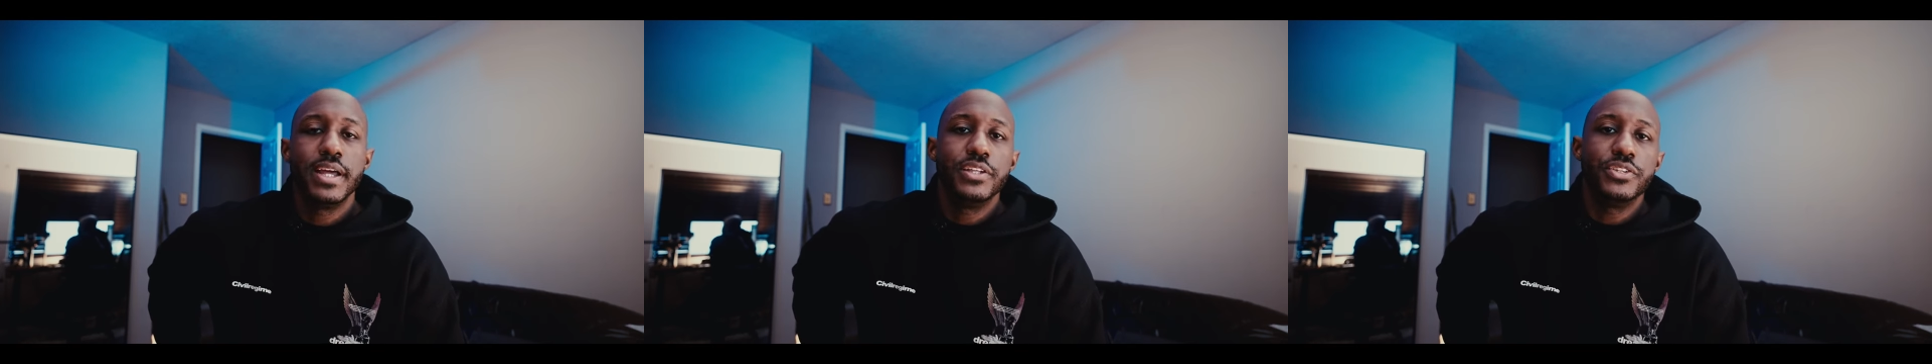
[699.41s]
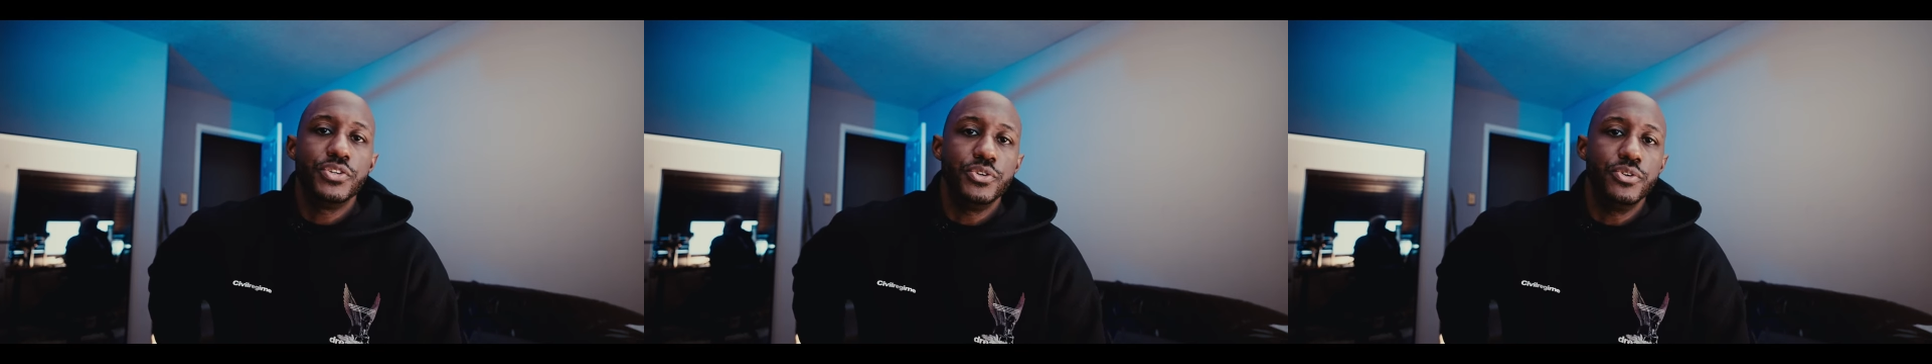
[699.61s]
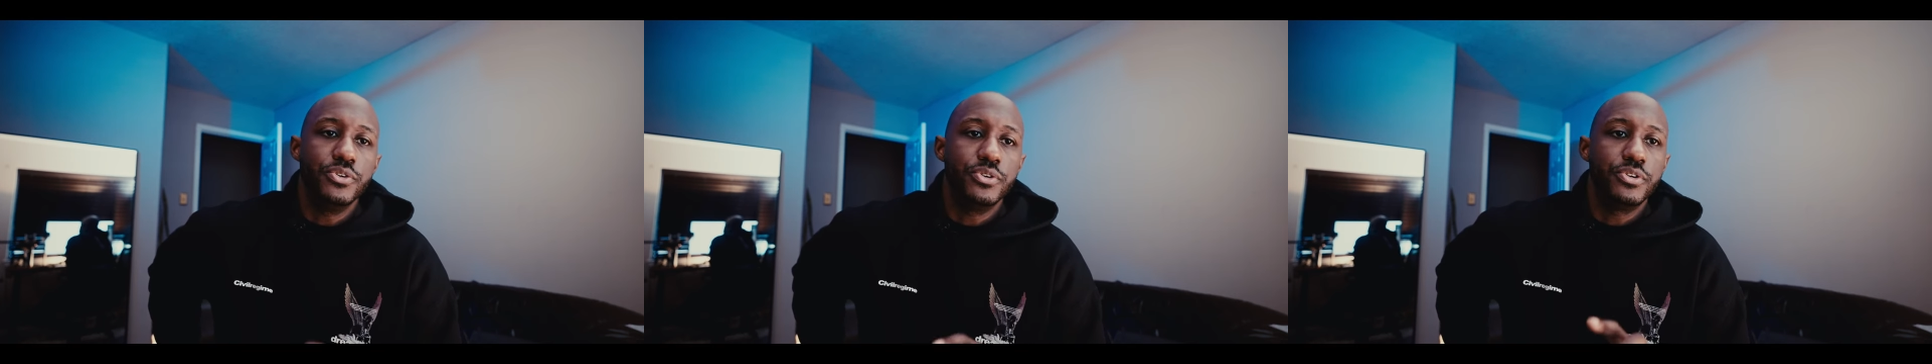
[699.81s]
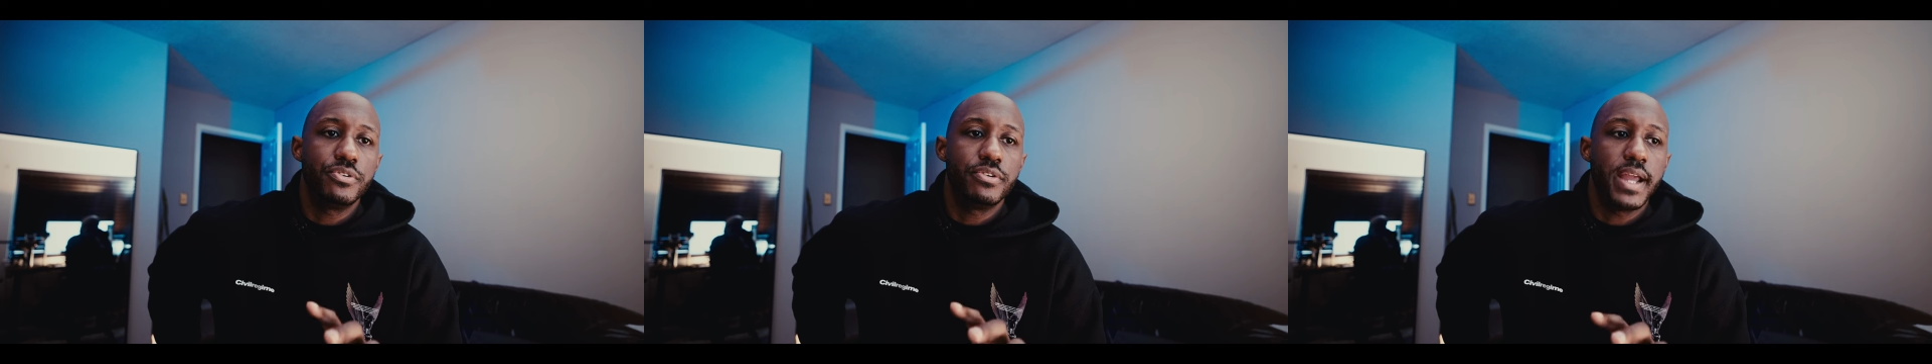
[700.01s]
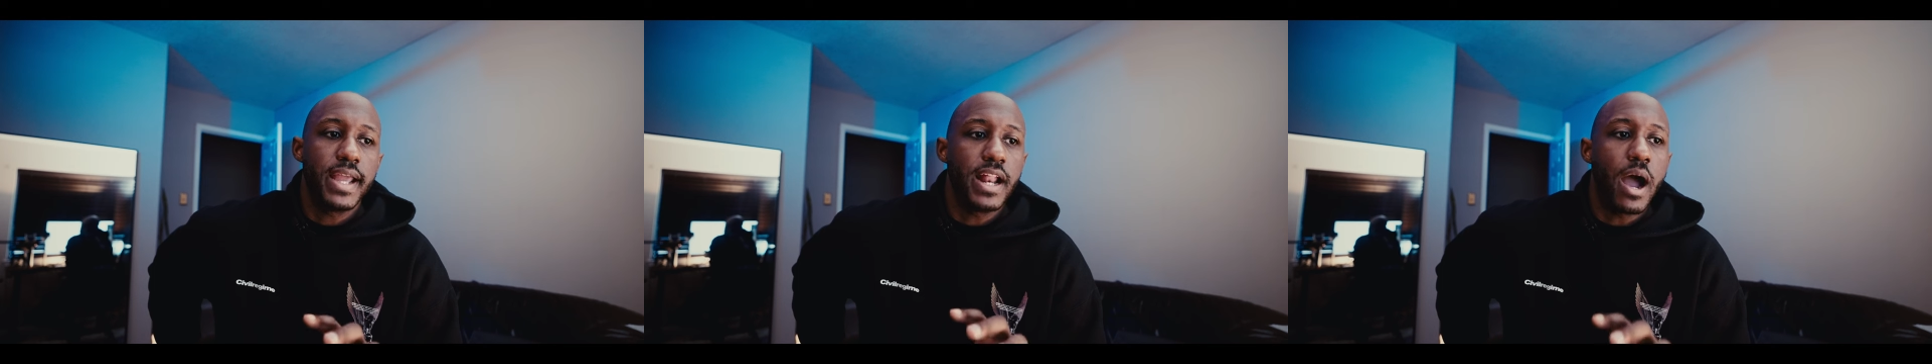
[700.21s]
to
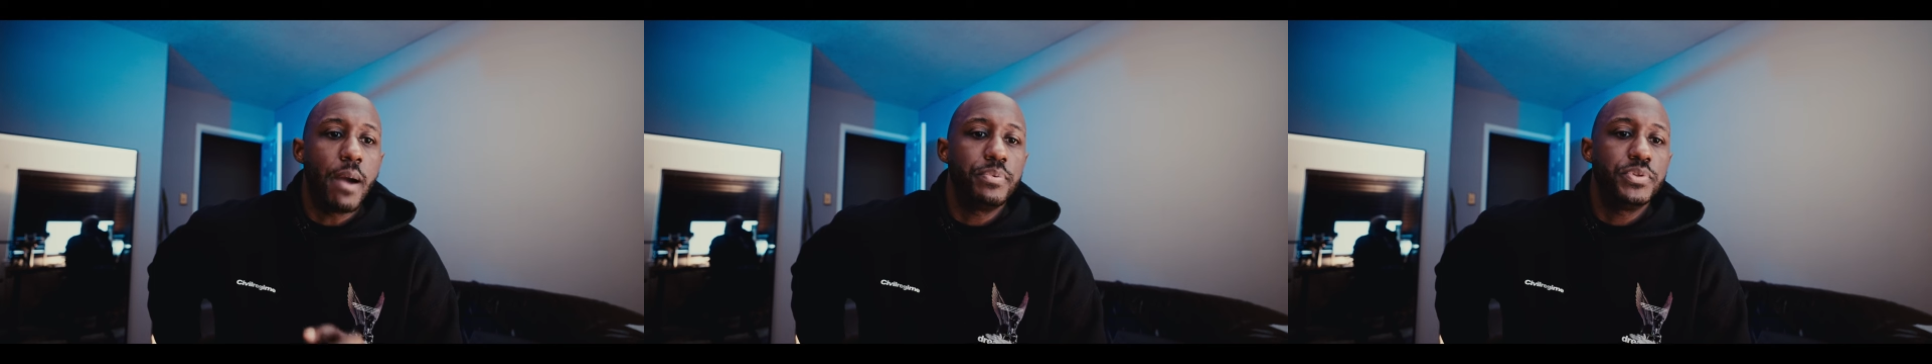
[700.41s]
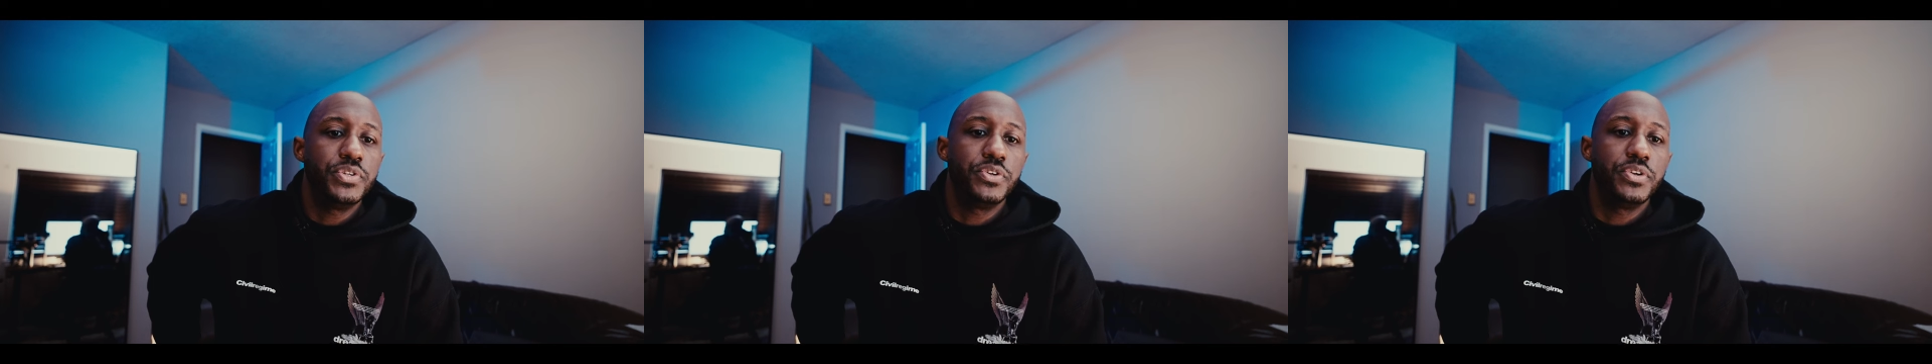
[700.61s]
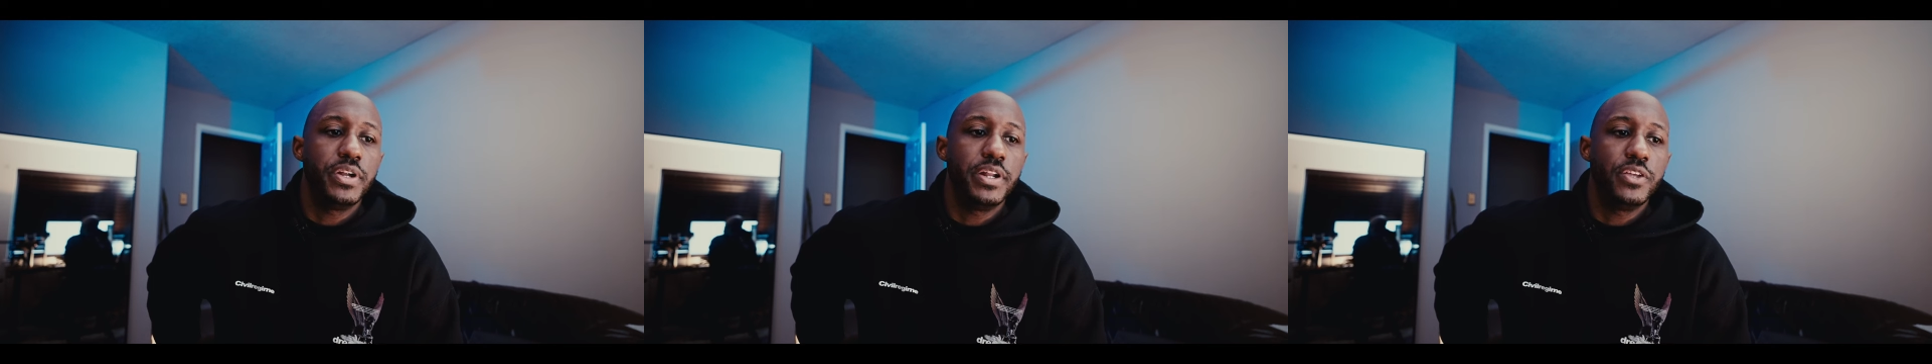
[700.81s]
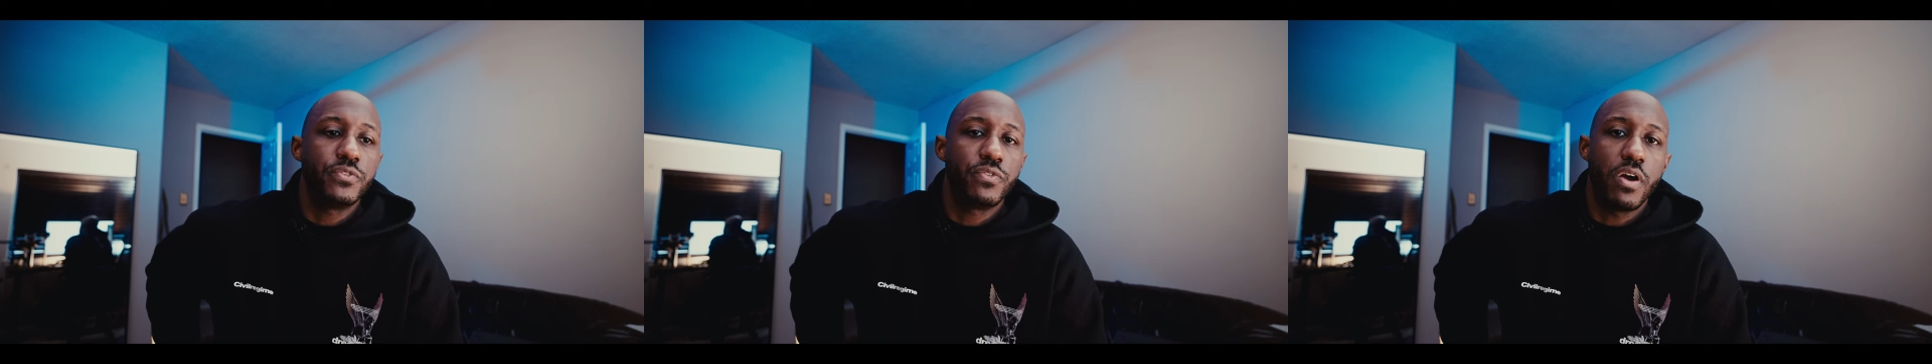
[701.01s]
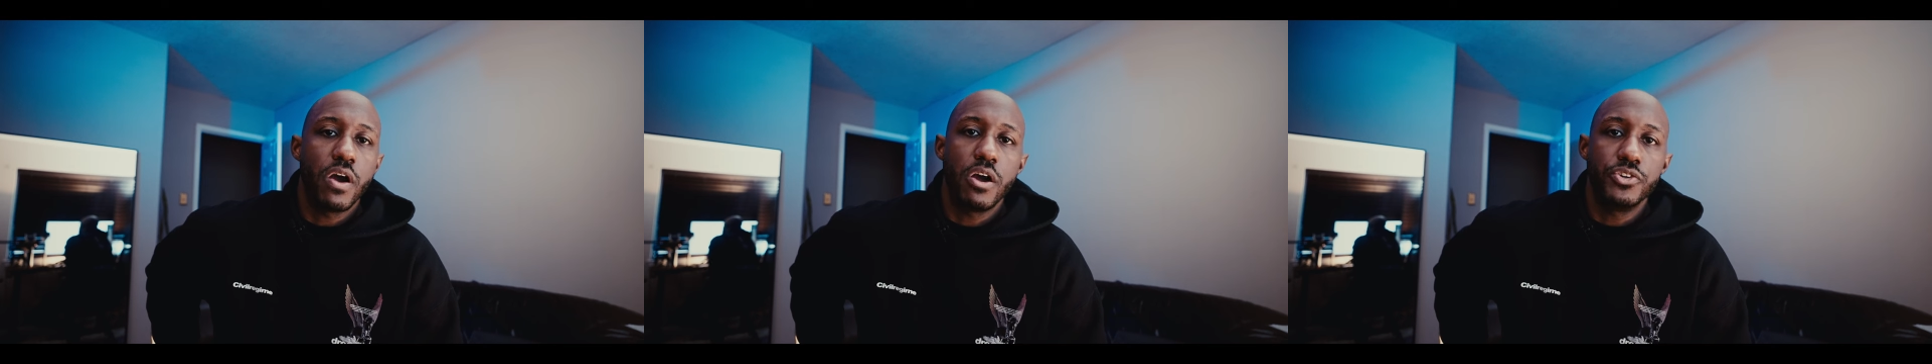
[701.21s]
create opportunities
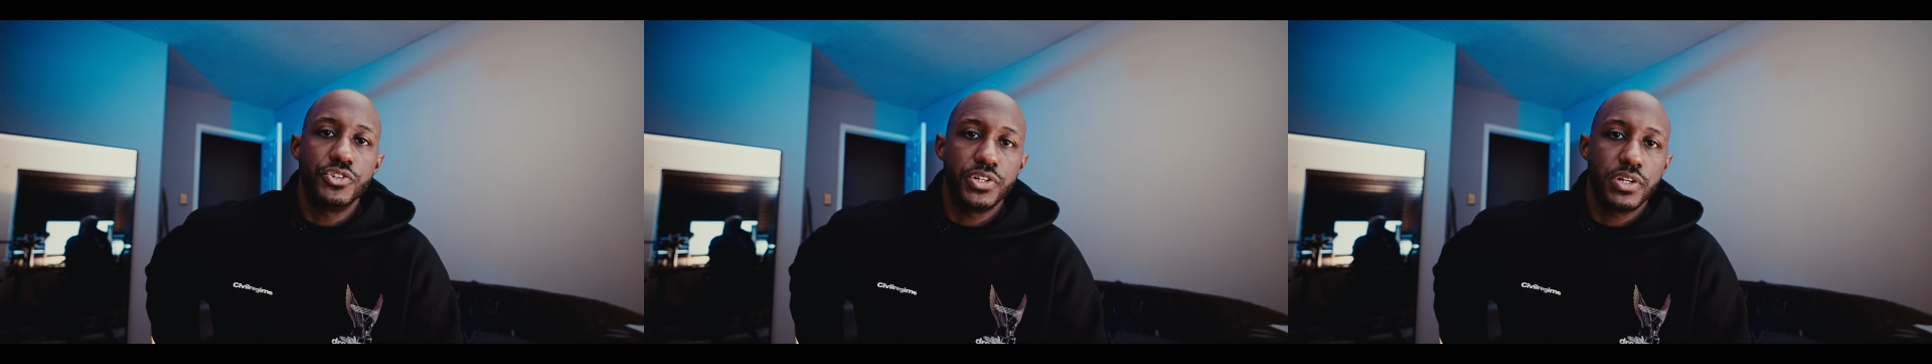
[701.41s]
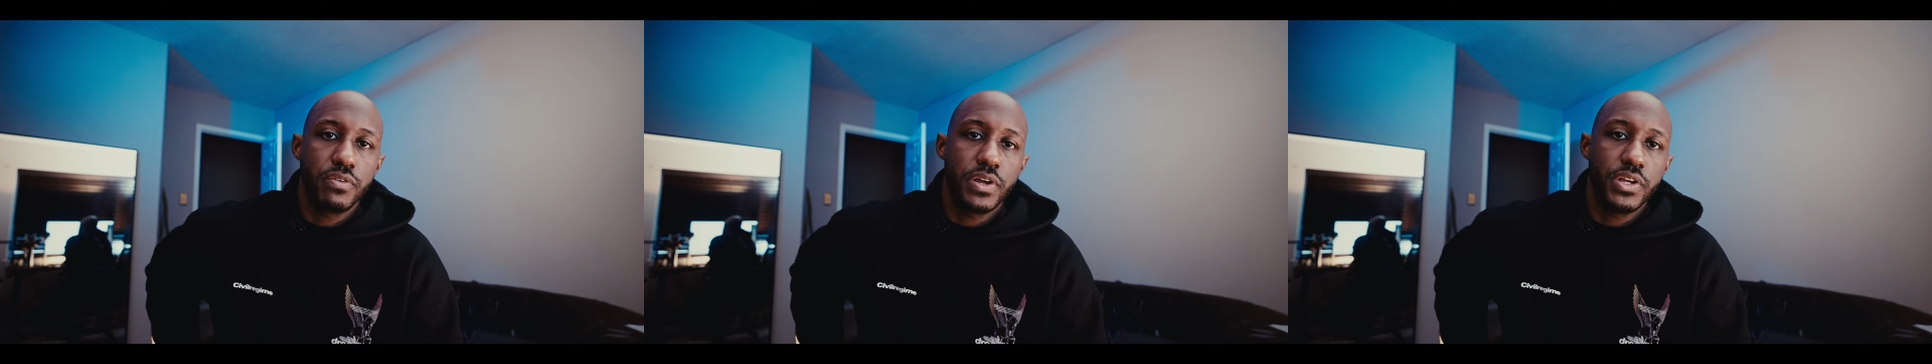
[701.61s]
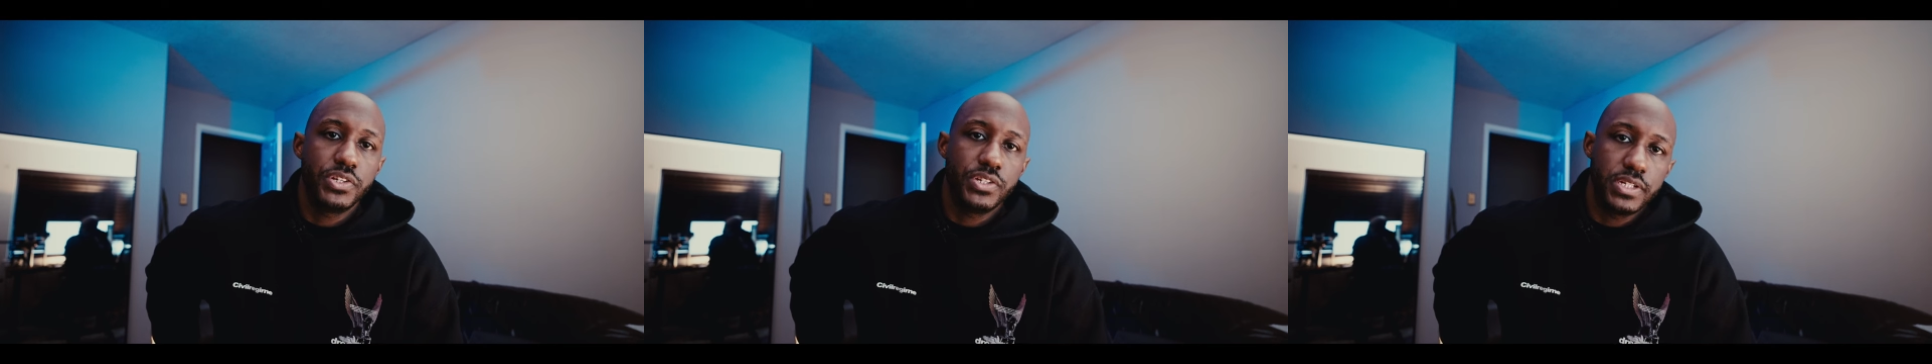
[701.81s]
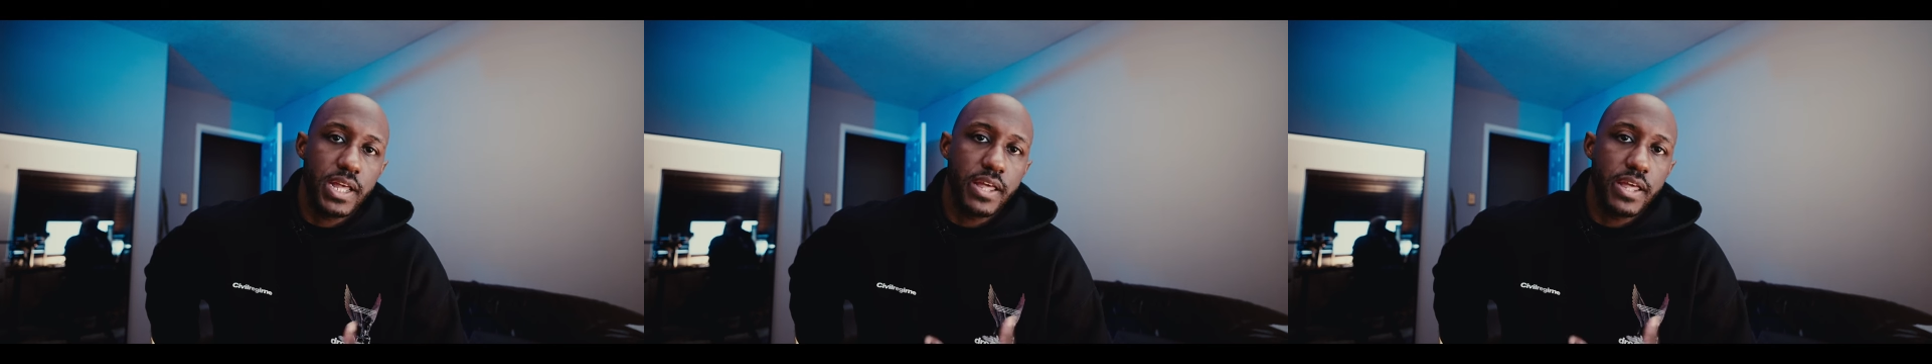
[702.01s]
for our generation